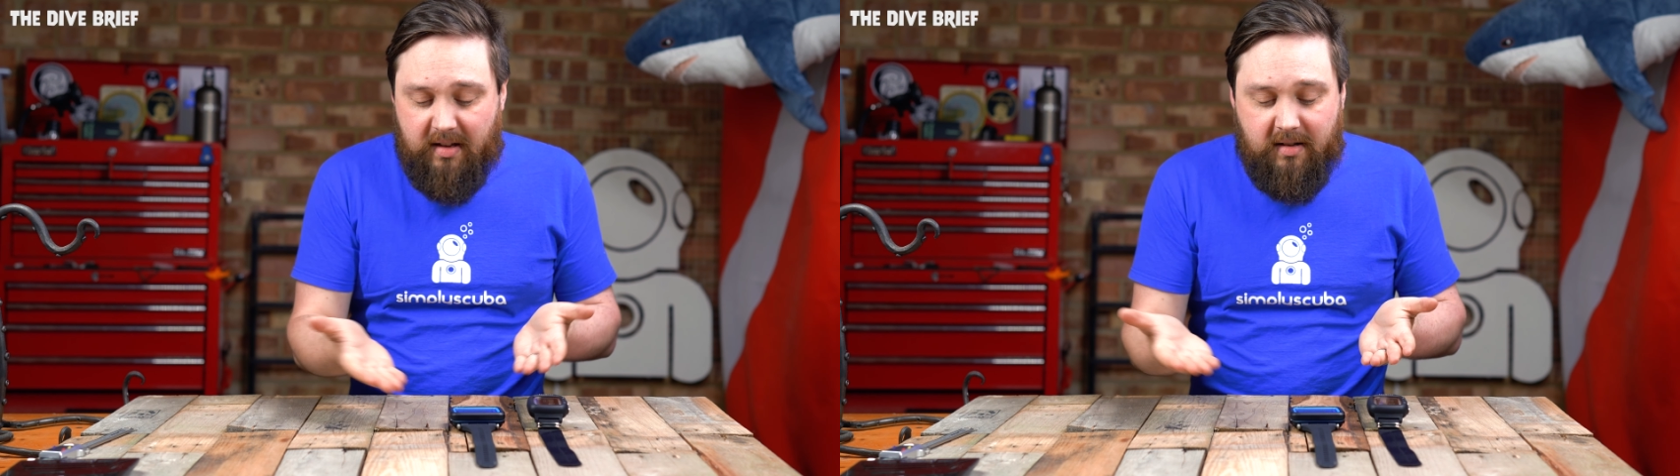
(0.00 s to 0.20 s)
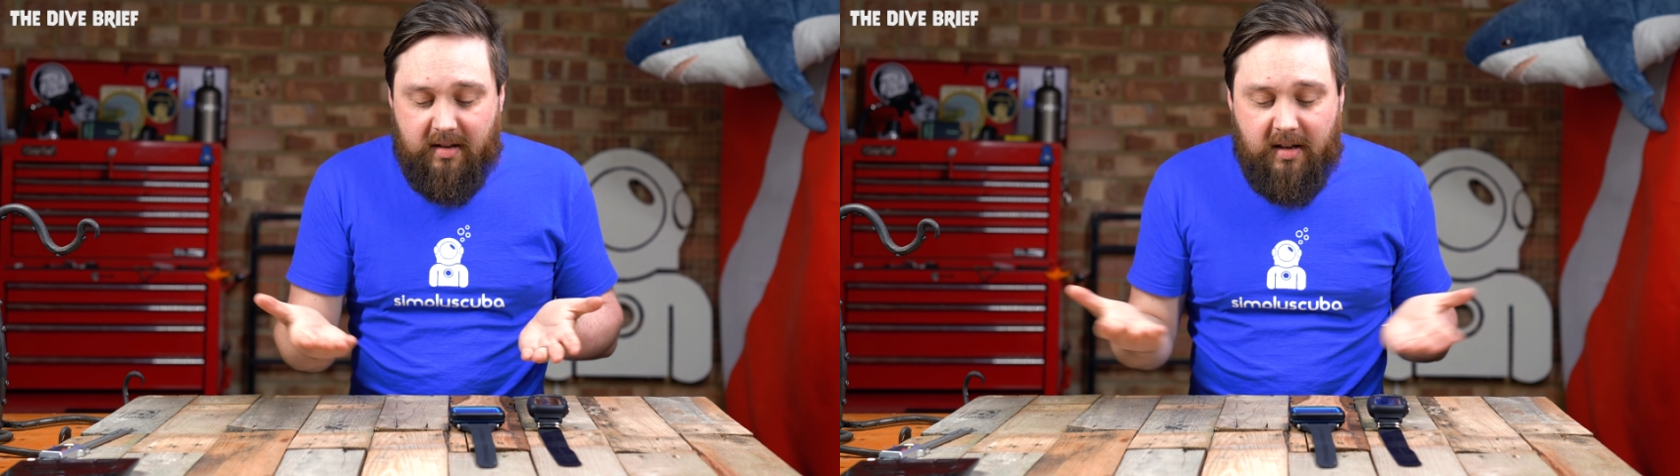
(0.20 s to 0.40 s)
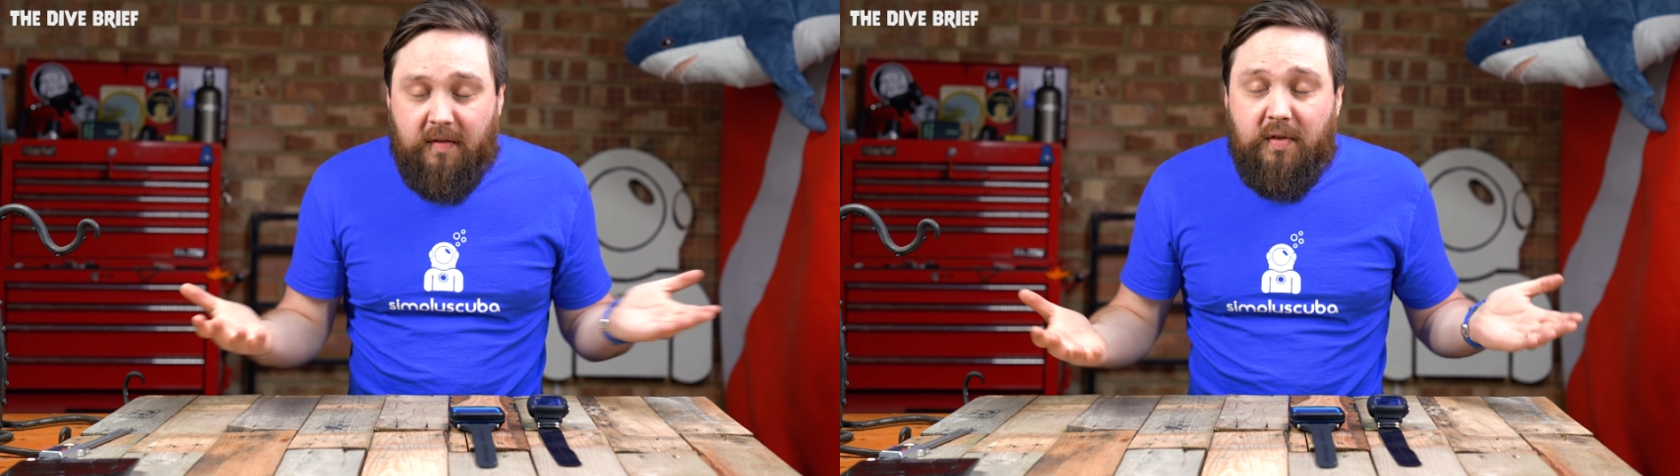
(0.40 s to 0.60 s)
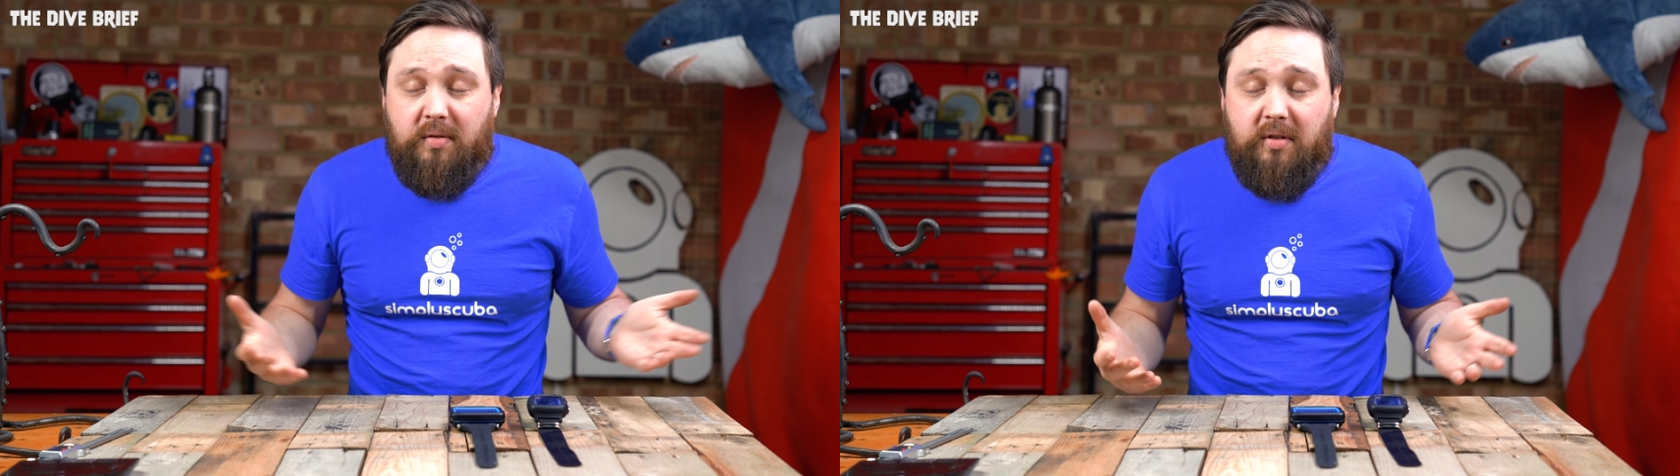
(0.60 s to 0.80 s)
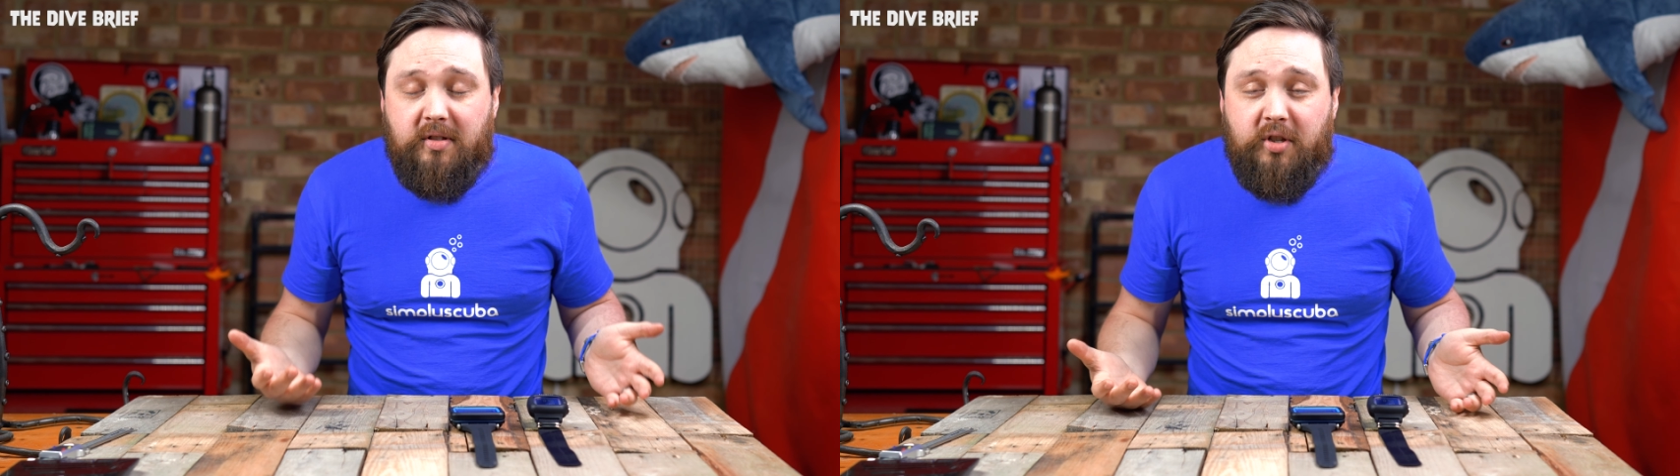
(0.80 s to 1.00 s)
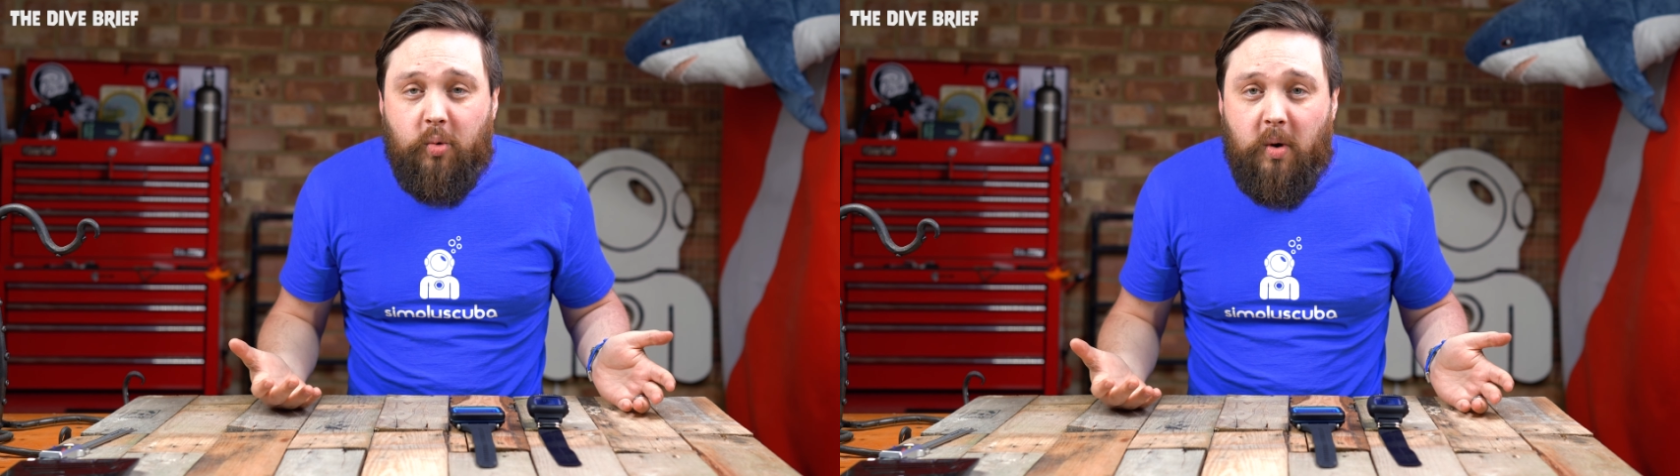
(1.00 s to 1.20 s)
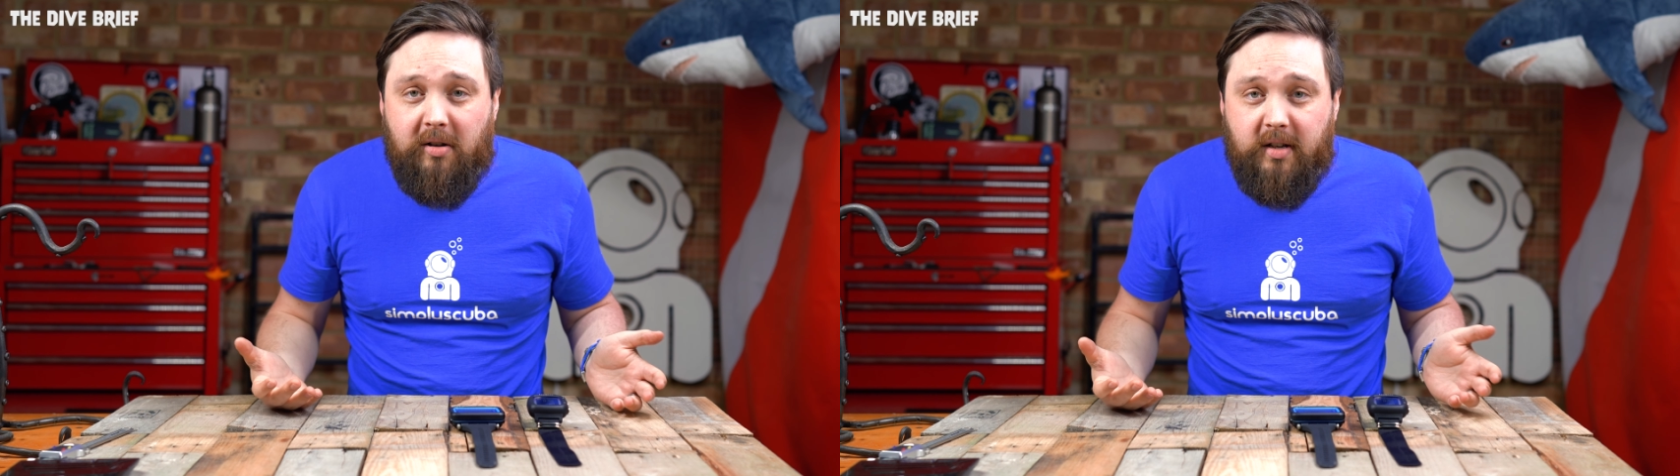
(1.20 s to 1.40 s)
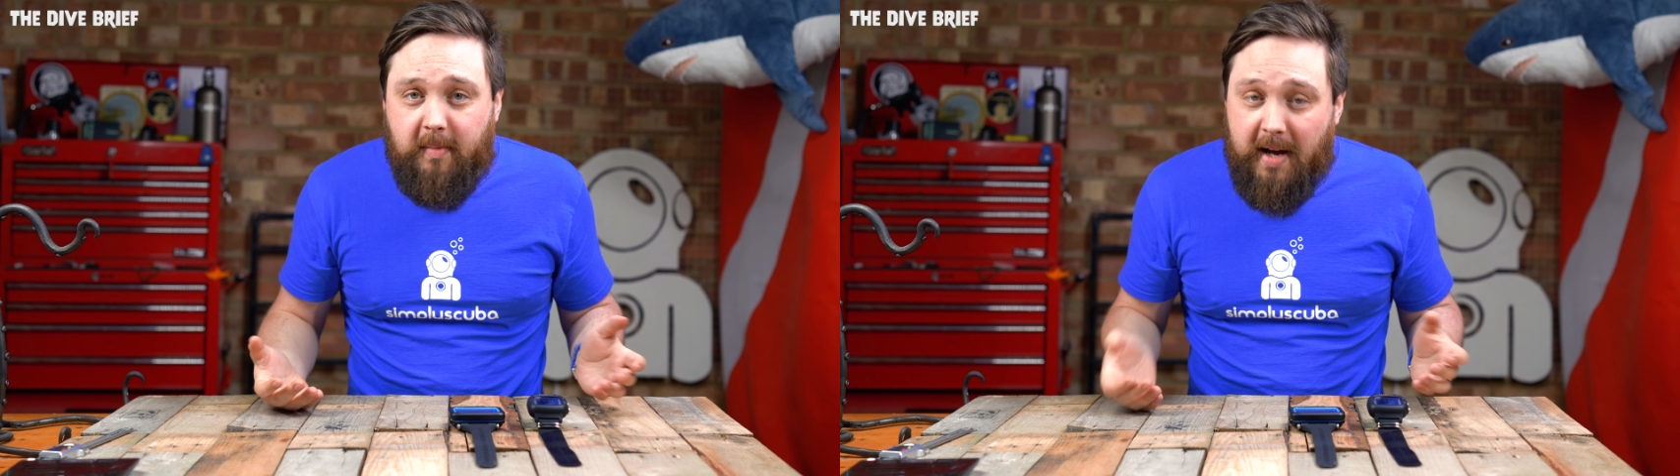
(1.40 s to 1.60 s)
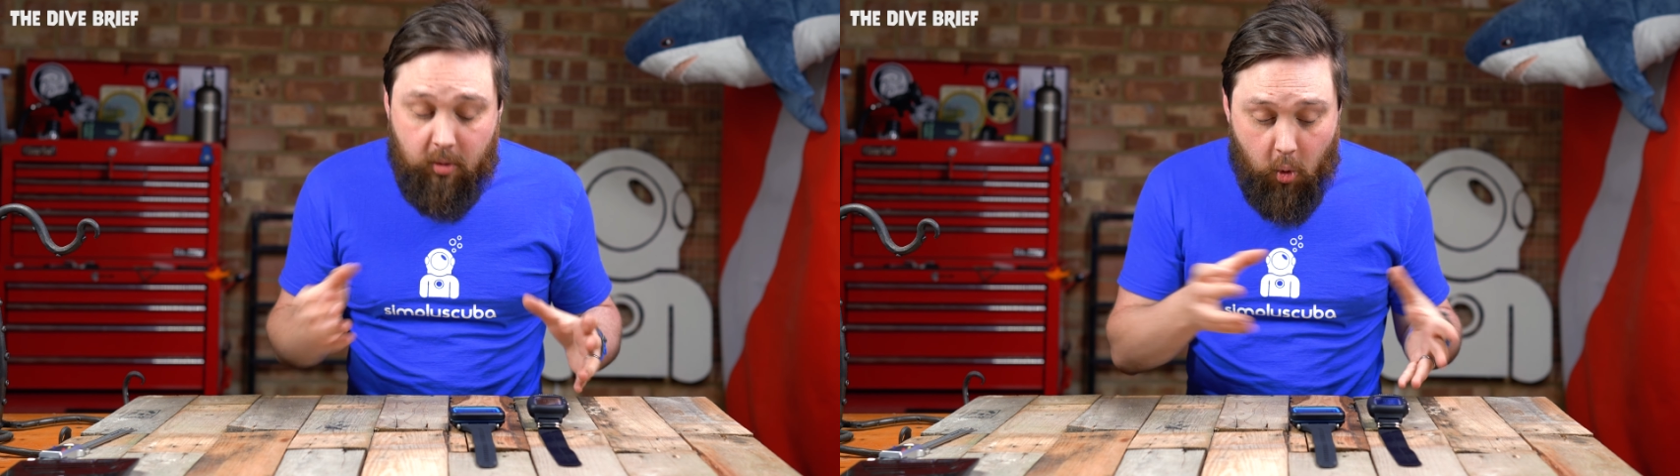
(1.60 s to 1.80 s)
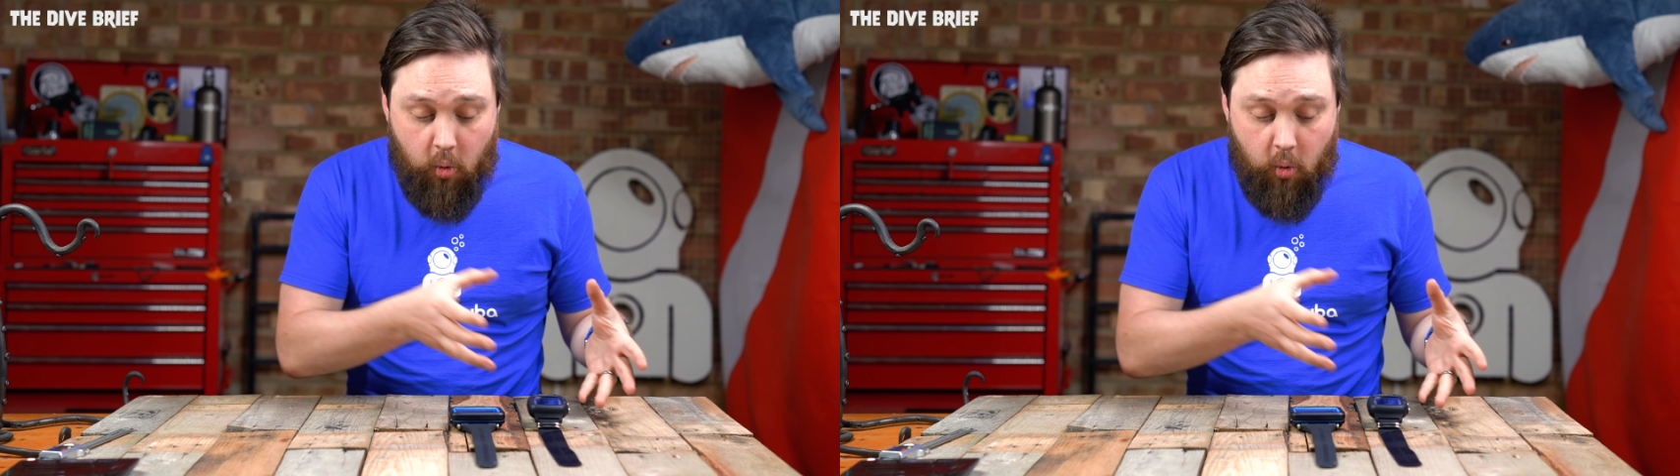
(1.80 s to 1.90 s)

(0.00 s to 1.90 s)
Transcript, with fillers: if you're not too worried about